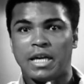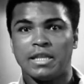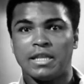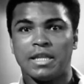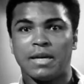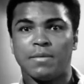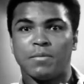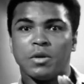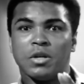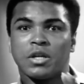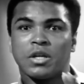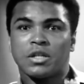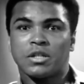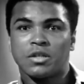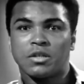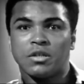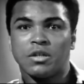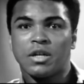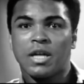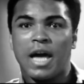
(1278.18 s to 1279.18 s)
And then we look
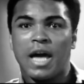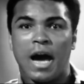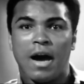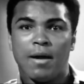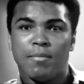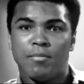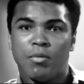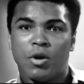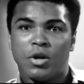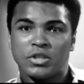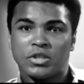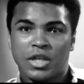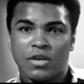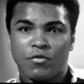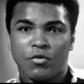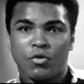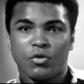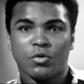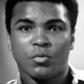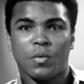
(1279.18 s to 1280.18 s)
at the good cowboys.
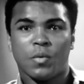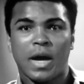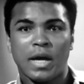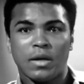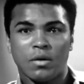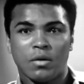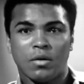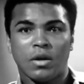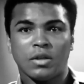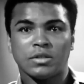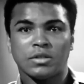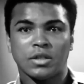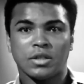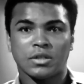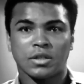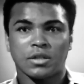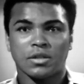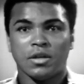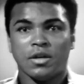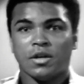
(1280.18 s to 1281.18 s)
They rode the white
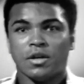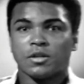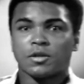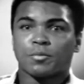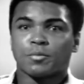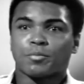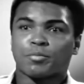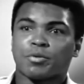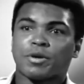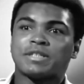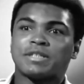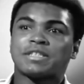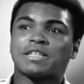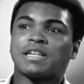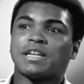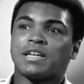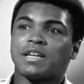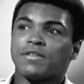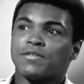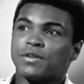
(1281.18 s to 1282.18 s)
horses, and the
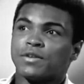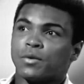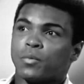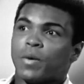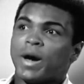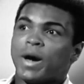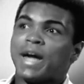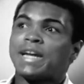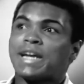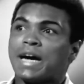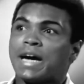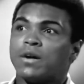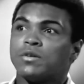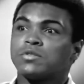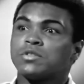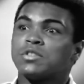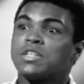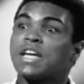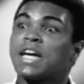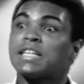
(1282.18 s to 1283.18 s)
president lived in a White
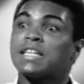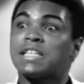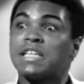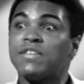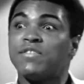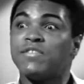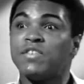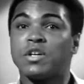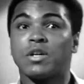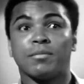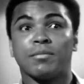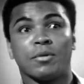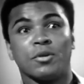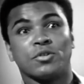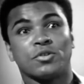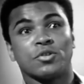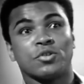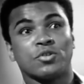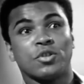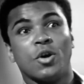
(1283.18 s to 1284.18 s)
House. They got TV
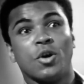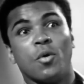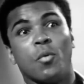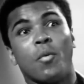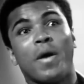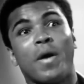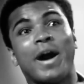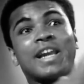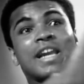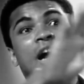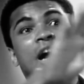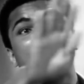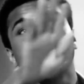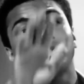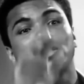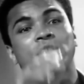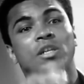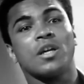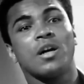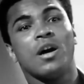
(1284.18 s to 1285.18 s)
commercials, White
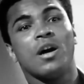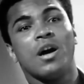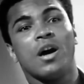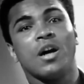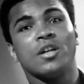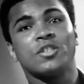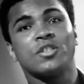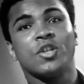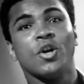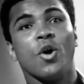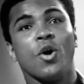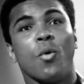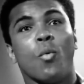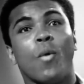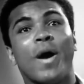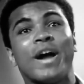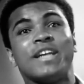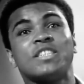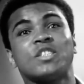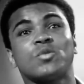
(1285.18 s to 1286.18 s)
House cigars,
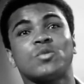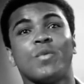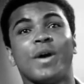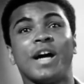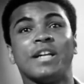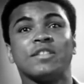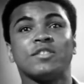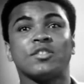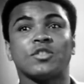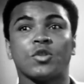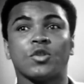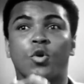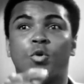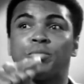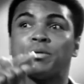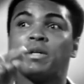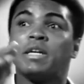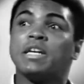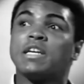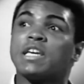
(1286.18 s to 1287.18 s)
White Swan soap,